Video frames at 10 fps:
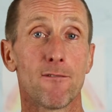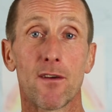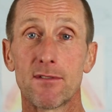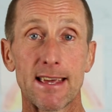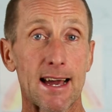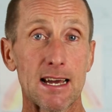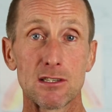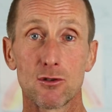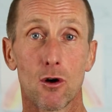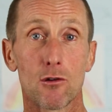50
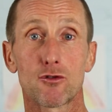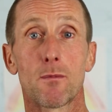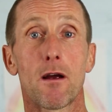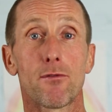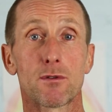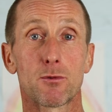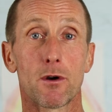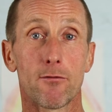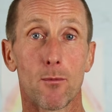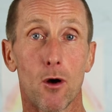k's or ultramarathons,
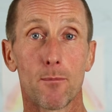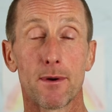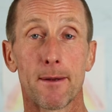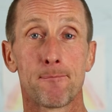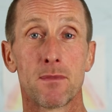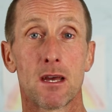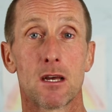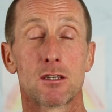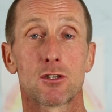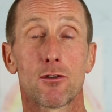whatever it might be.
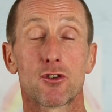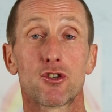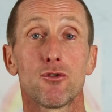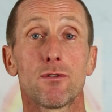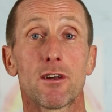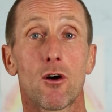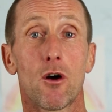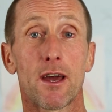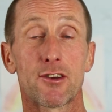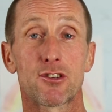So the shoe that
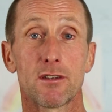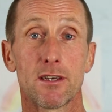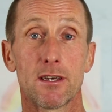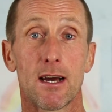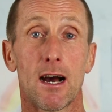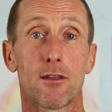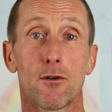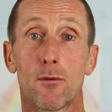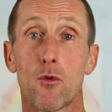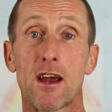I actually,
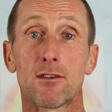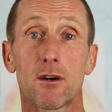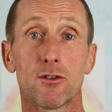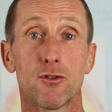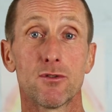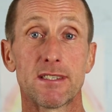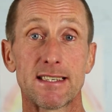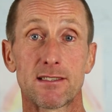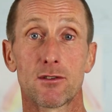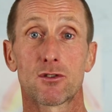the brand I use
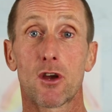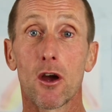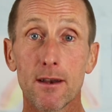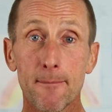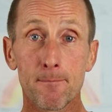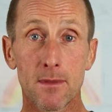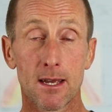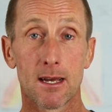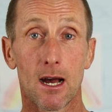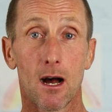is the Saucony.
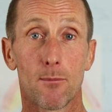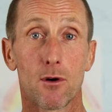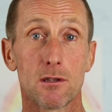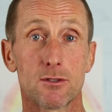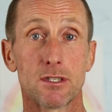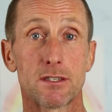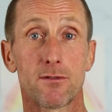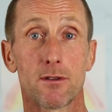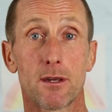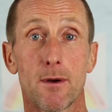Apologies
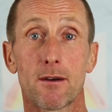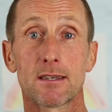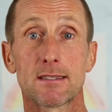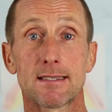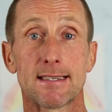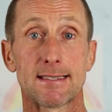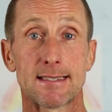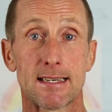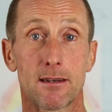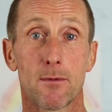for the Americans,
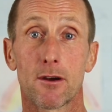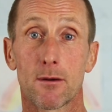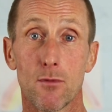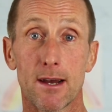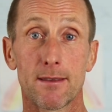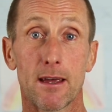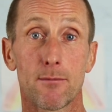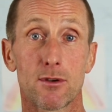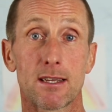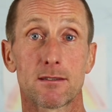it's an American brand,
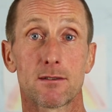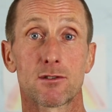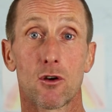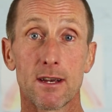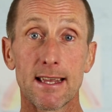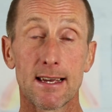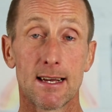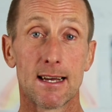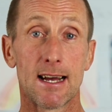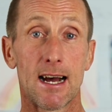they pronounce it Saucony.
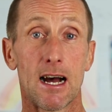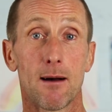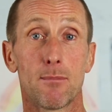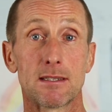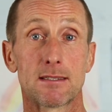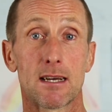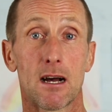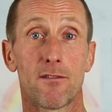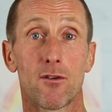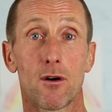But
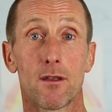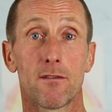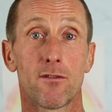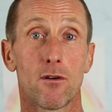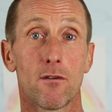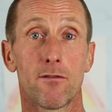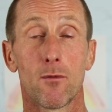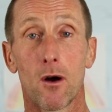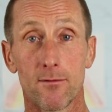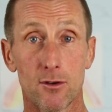
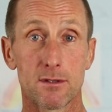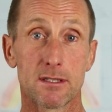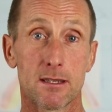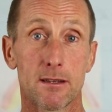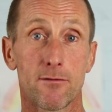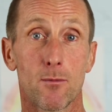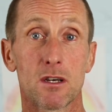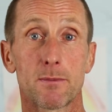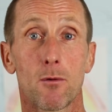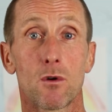for my viewers and for
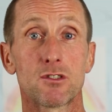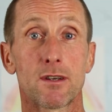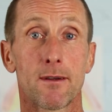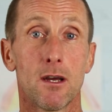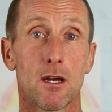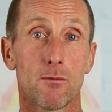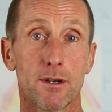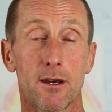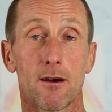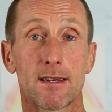most people watching,
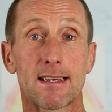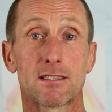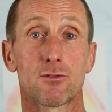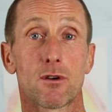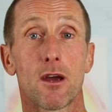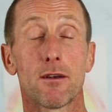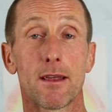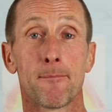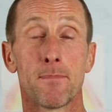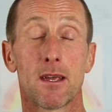we know it as
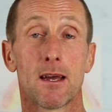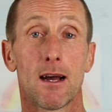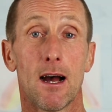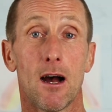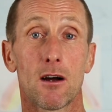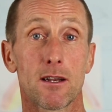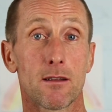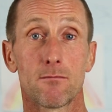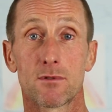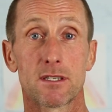Saucony. I
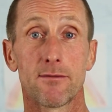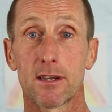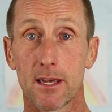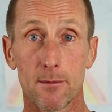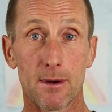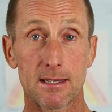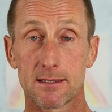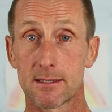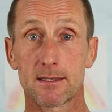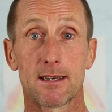don't receive any
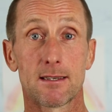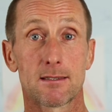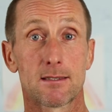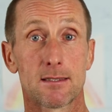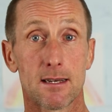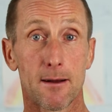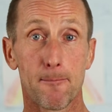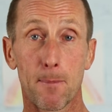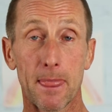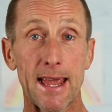kickbacks, discounts,
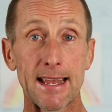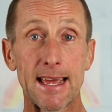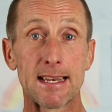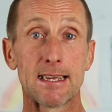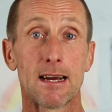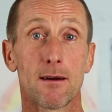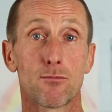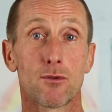anything